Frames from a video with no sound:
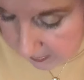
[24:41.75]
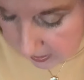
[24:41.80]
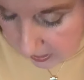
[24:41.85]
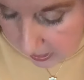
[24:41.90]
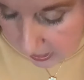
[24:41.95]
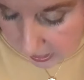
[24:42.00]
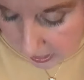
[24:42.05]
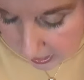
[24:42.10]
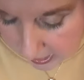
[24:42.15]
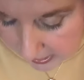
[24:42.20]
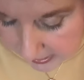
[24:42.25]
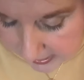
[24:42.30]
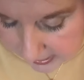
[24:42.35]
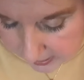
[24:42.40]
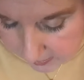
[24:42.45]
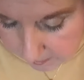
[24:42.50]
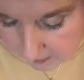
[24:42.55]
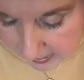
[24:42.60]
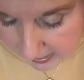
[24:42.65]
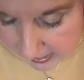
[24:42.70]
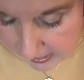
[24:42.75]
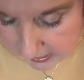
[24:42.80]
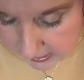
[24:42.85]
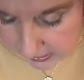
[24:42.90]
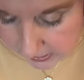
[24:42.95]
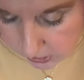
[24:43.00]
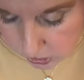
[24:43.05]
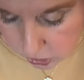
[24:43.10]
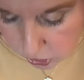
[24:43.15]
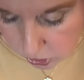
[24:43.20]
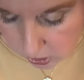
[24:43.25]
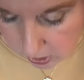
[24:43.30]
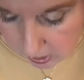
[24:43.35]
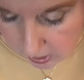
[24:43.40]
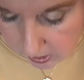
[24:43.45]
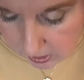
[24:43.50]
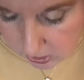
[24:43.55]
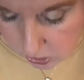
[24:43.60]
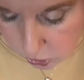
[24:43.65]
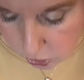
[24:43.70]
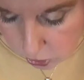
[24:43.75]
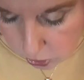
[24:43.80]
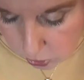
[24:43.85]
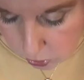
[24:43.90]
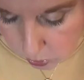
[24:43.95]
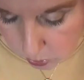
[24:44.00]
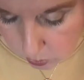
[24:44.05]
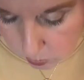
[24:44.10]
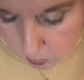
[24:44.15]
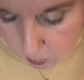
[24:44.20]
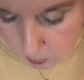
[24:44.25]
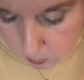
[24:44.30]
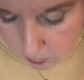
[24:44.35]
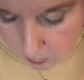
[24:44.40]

I can manage to